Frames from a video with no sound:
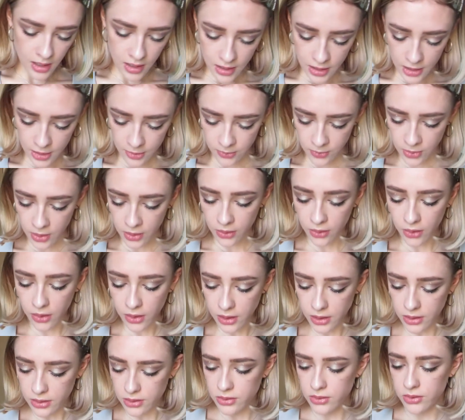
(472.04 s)
I'm now
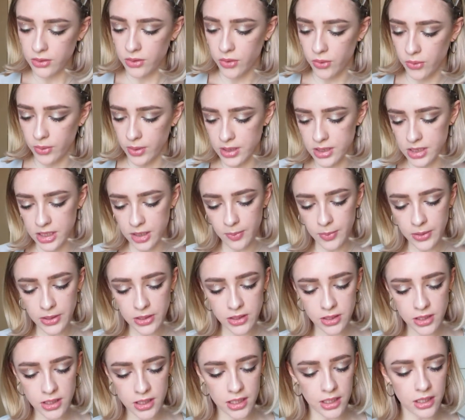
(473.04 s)
going to dip
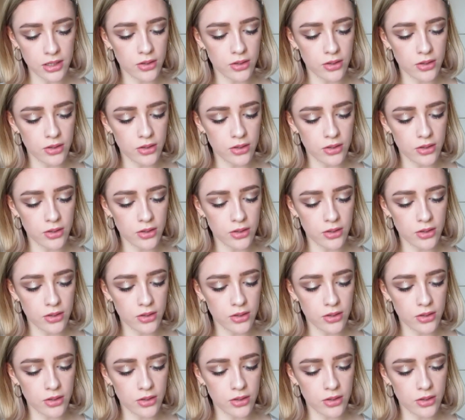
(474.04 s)
into the